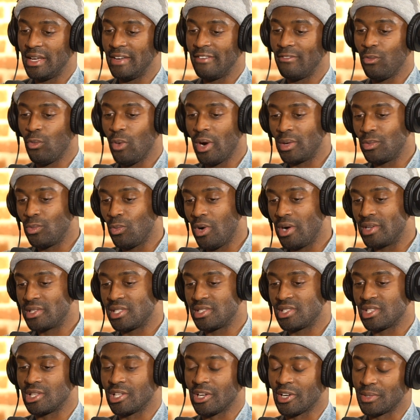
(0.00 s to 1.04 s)
If one
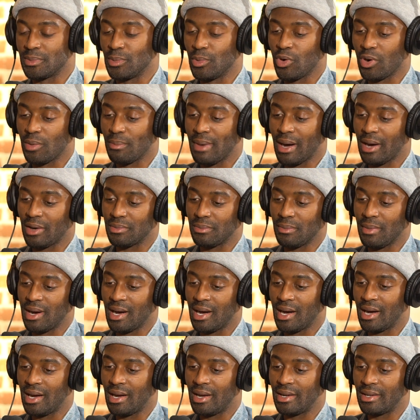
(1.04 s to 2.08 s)
wanted to learn more about
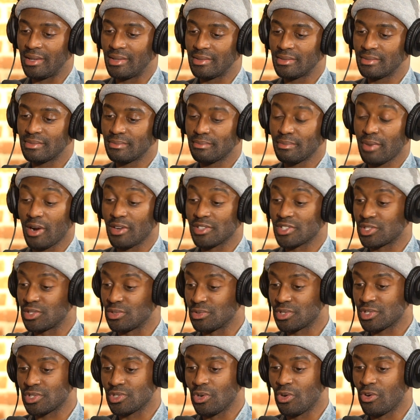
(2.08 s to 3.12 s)
my
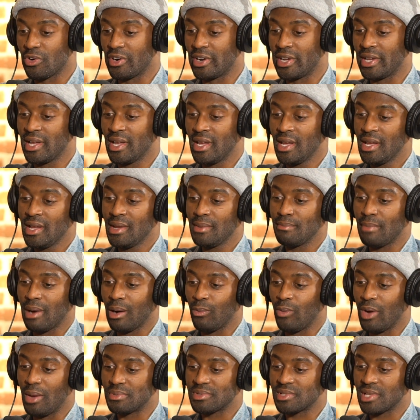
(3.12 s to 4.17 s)
personal story,
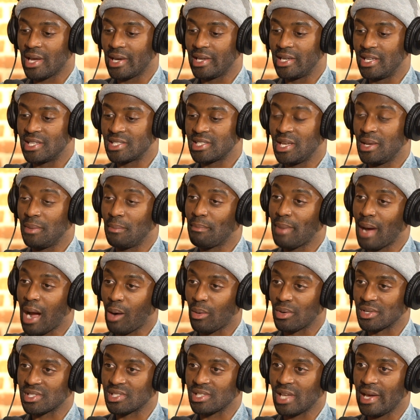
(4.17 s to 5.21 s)
my website is
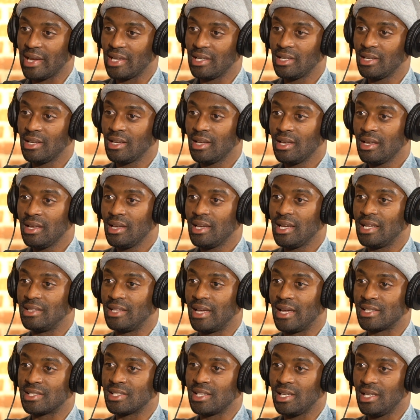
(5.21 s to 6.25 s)
Empower Sight,
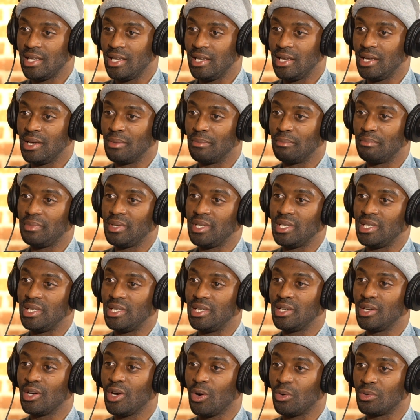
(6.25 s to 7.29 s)
and that's
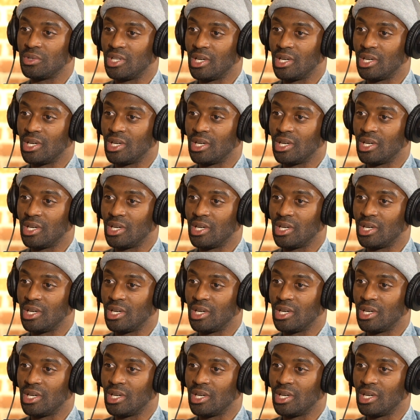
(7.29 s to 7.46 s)
EMPOWER